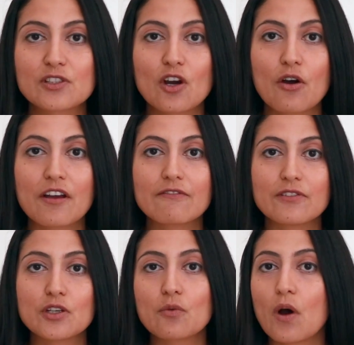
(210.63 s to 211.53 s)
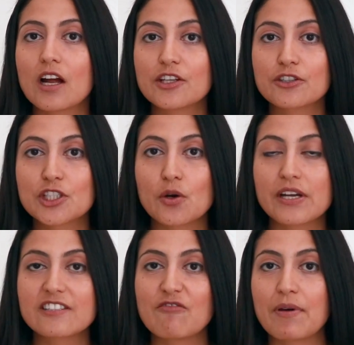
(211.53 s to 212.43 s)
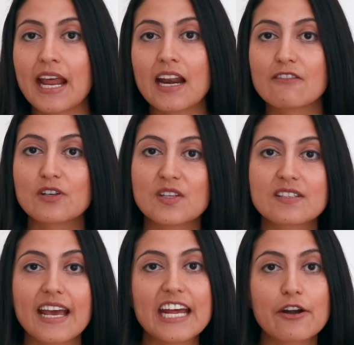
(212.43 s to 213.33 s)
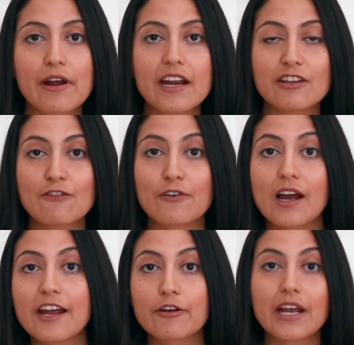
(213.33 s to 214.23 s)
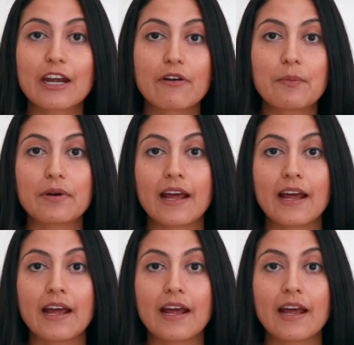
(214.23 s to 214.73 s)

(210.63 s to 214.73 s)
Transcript: So if you want your choice of banana versus Gatorade and you forgot your Gatorade,